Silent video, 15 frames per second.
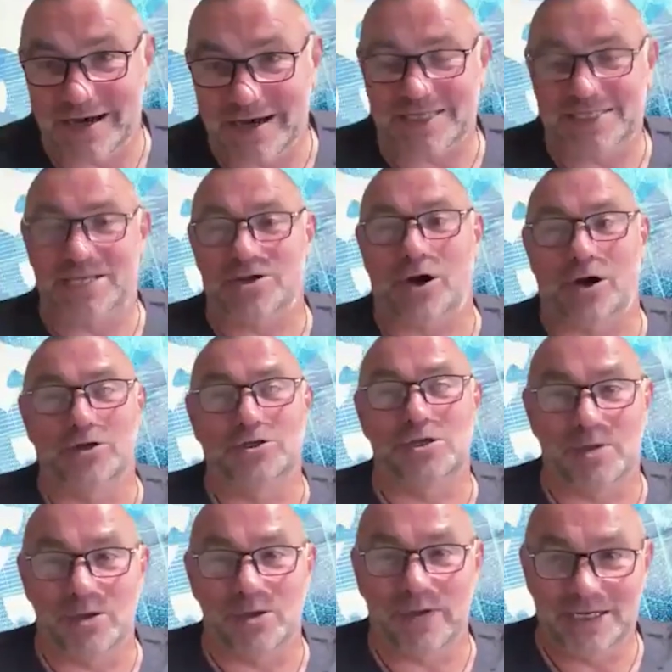guys are actually
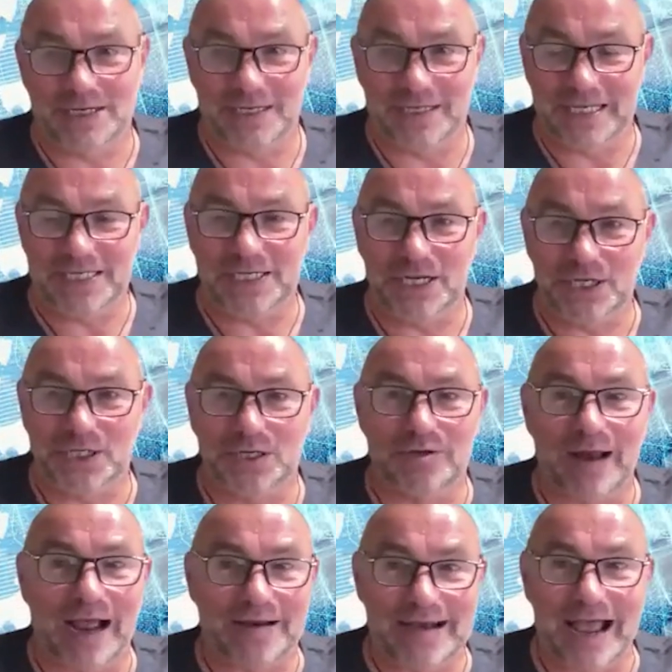contributing to this
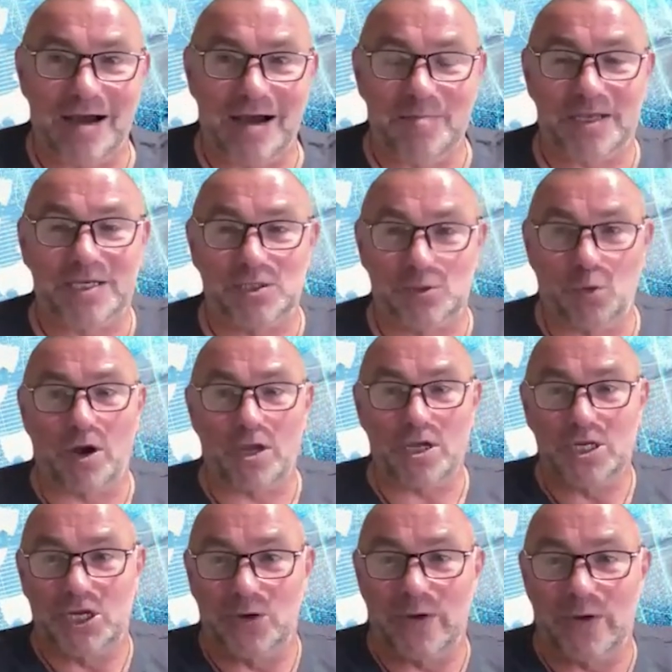issue right now because
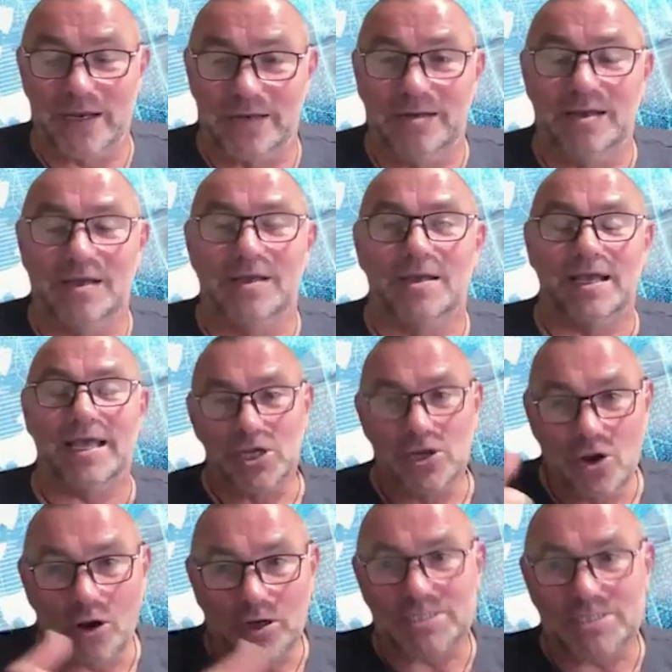what you're doing,
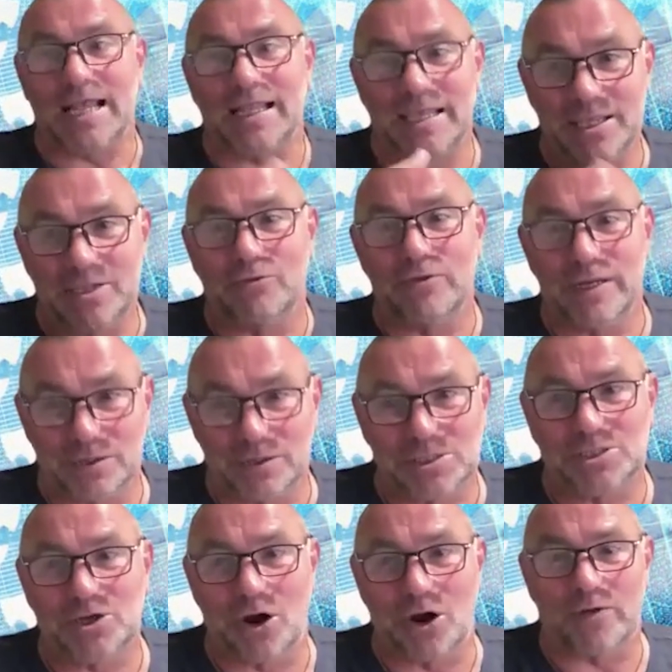you're not telling the
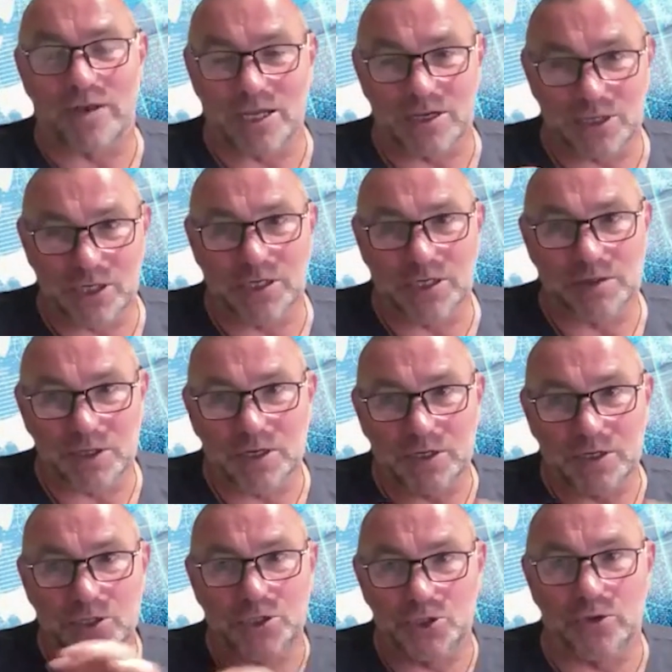real story.
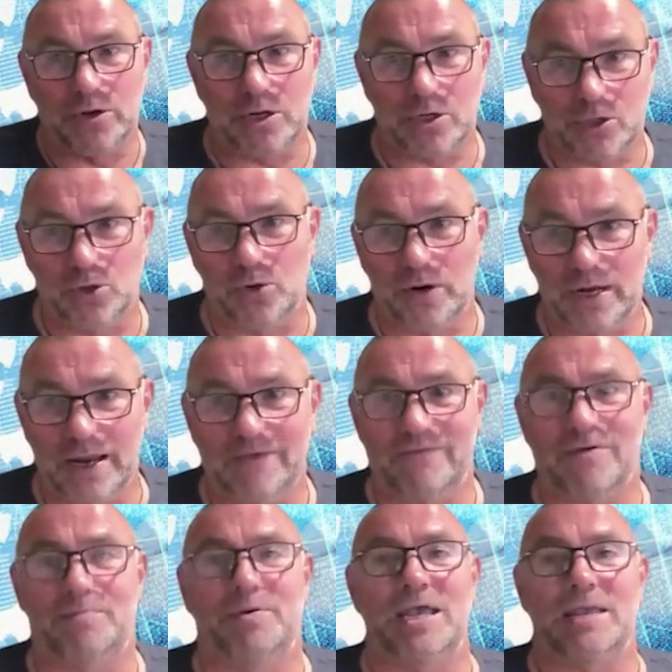You're
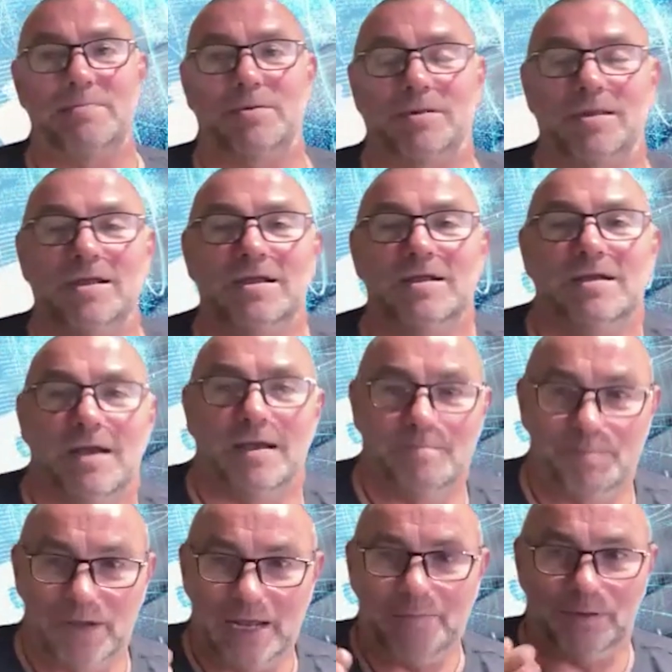sugarcoating it for people,
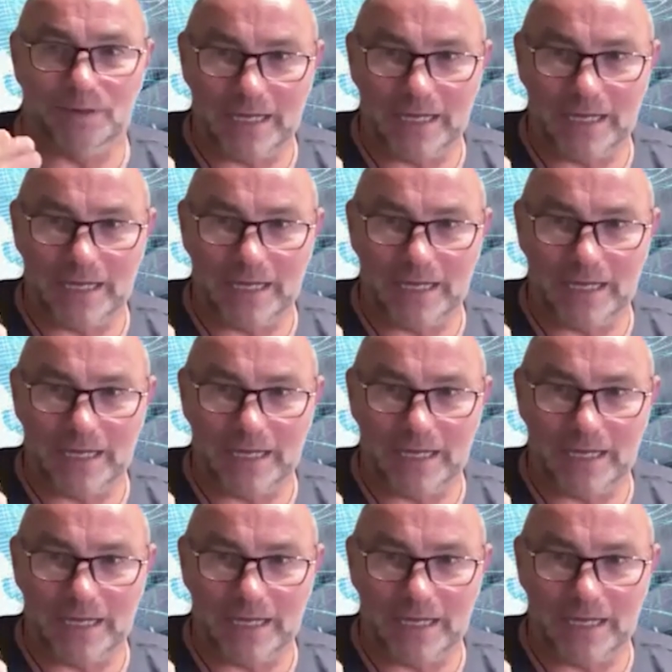and